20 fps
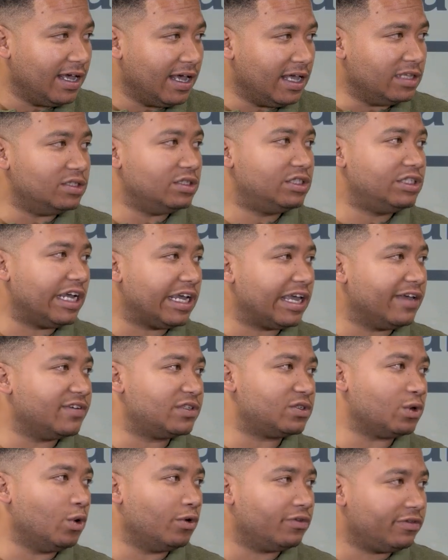it's to check if
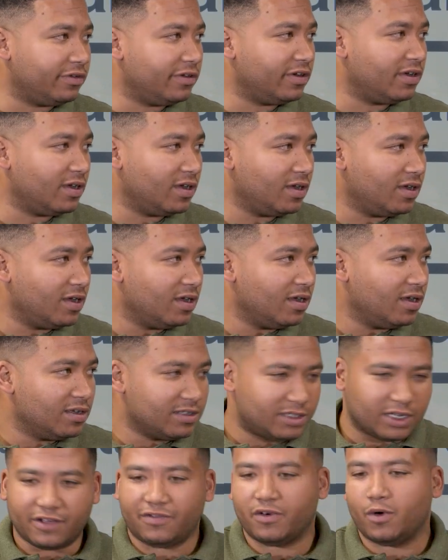it's off.
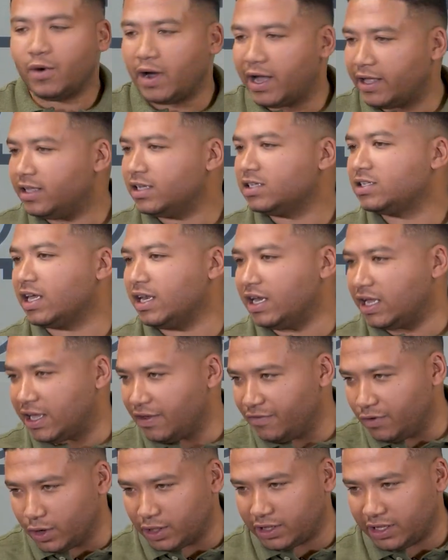So if a waiter's going to
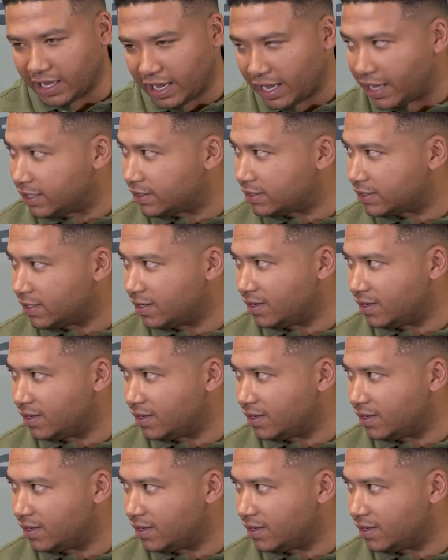give you a taste...